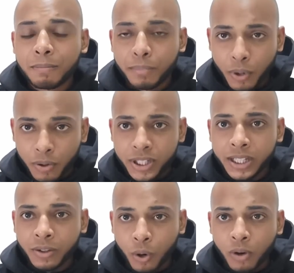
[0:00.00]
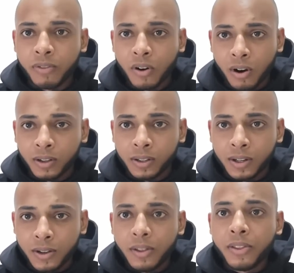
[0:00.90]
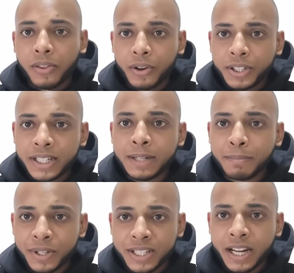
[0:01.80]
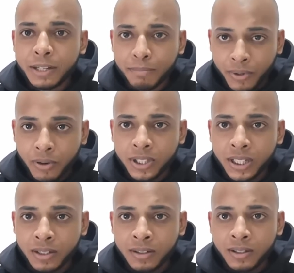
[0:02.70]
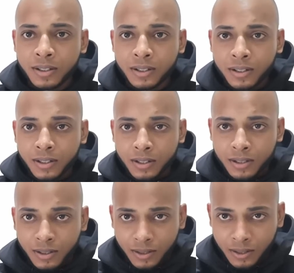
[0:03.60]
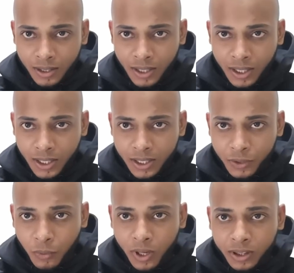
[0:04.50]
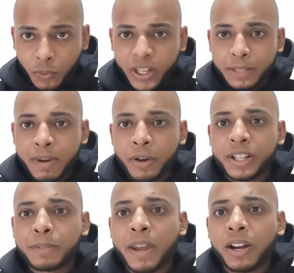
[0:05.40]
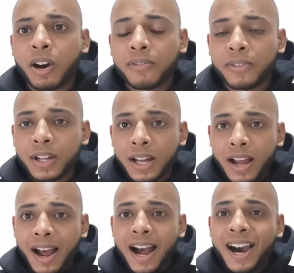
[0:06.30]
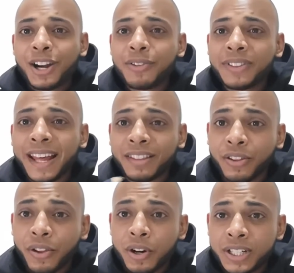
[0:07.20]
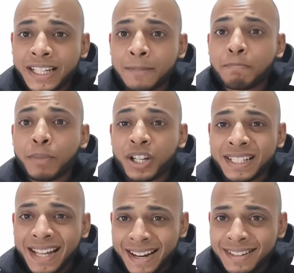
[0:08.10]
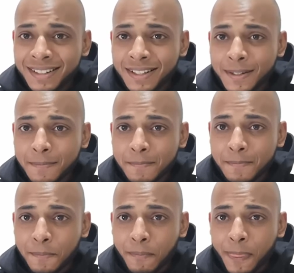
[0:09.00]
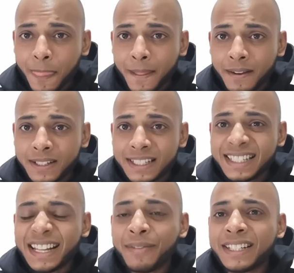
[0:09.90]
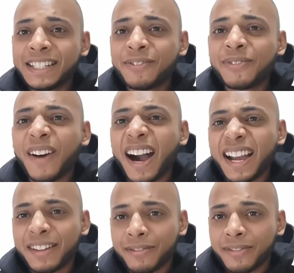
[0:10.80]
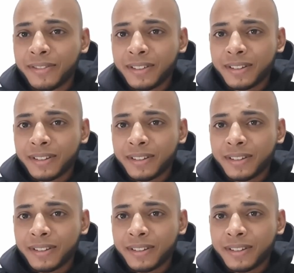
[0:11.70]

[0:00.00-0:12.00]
protein overall. 13% protein is what the wheat berry is made of. Out of that 13%, 75